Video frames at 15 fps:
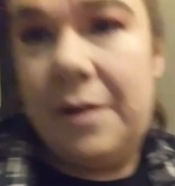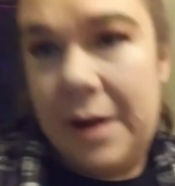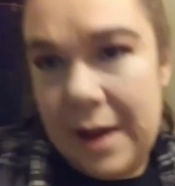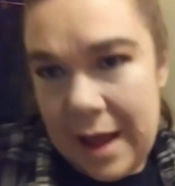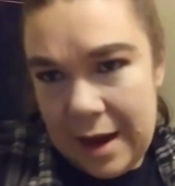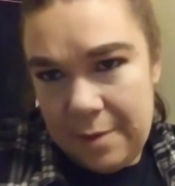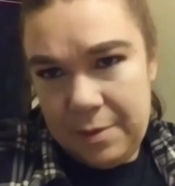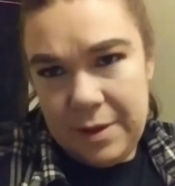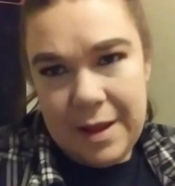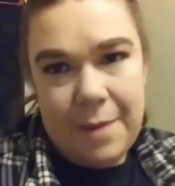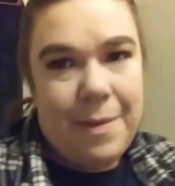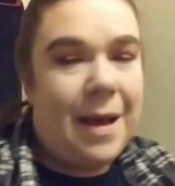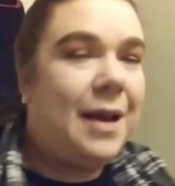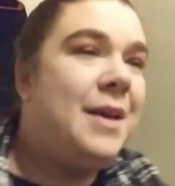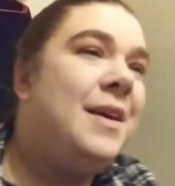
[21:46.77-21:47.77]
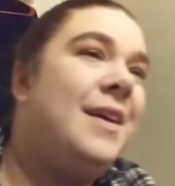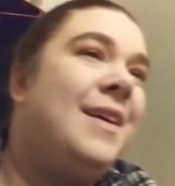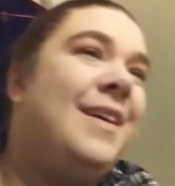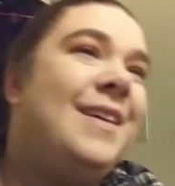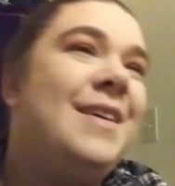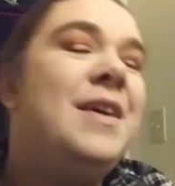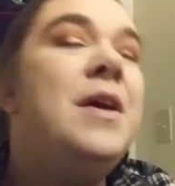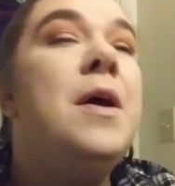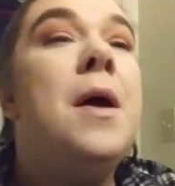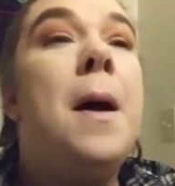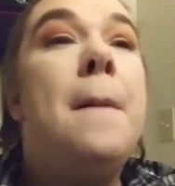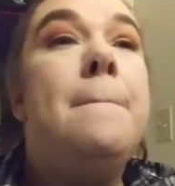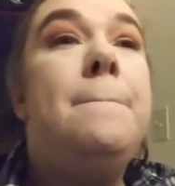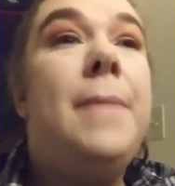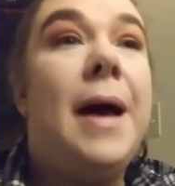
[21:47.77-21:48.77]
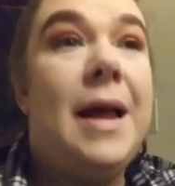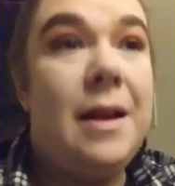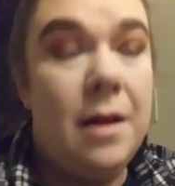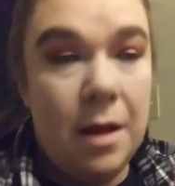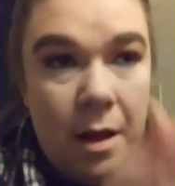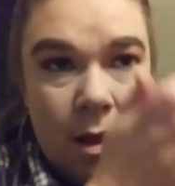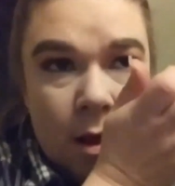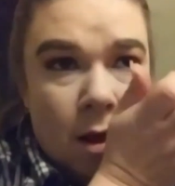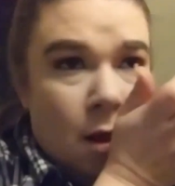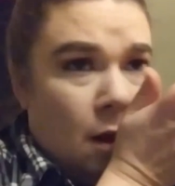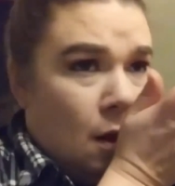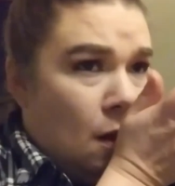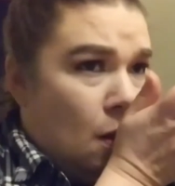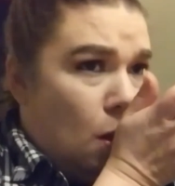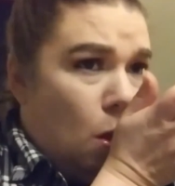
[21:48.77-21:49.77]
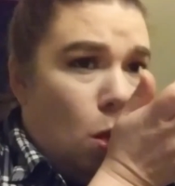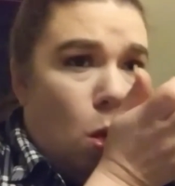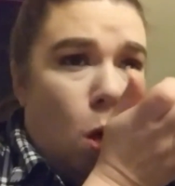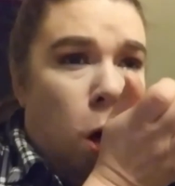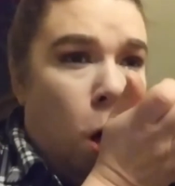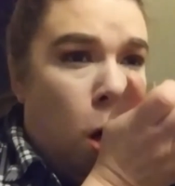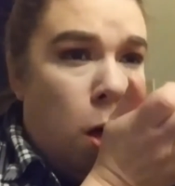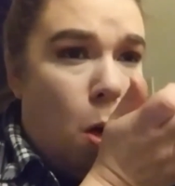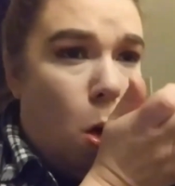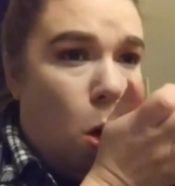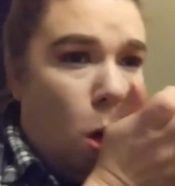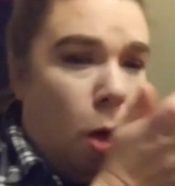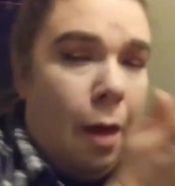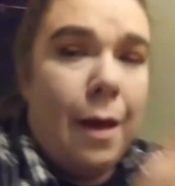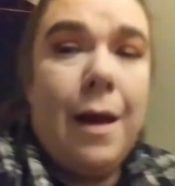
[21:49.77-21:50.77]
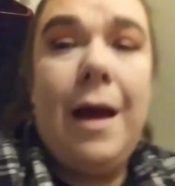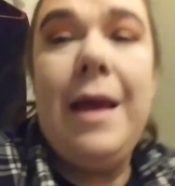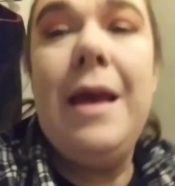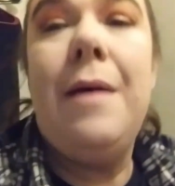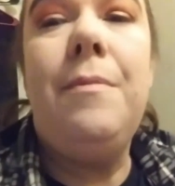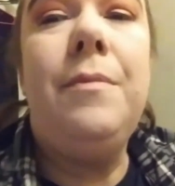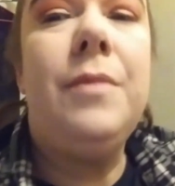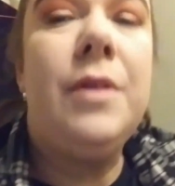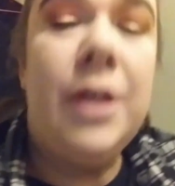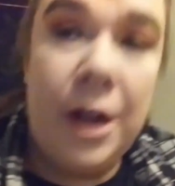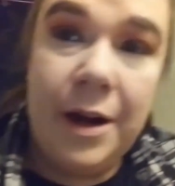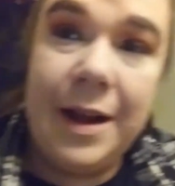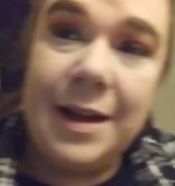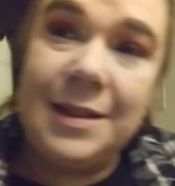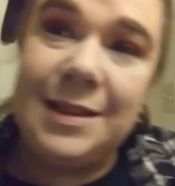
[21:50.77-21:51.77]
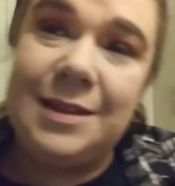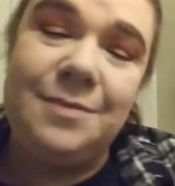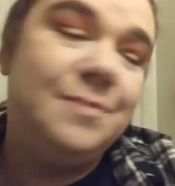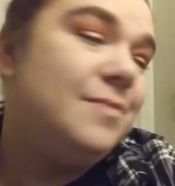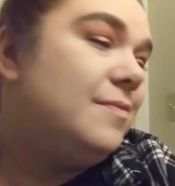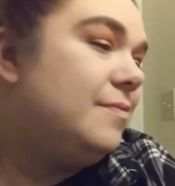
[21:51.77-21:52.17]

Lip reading: I had to put that back. But I am curious.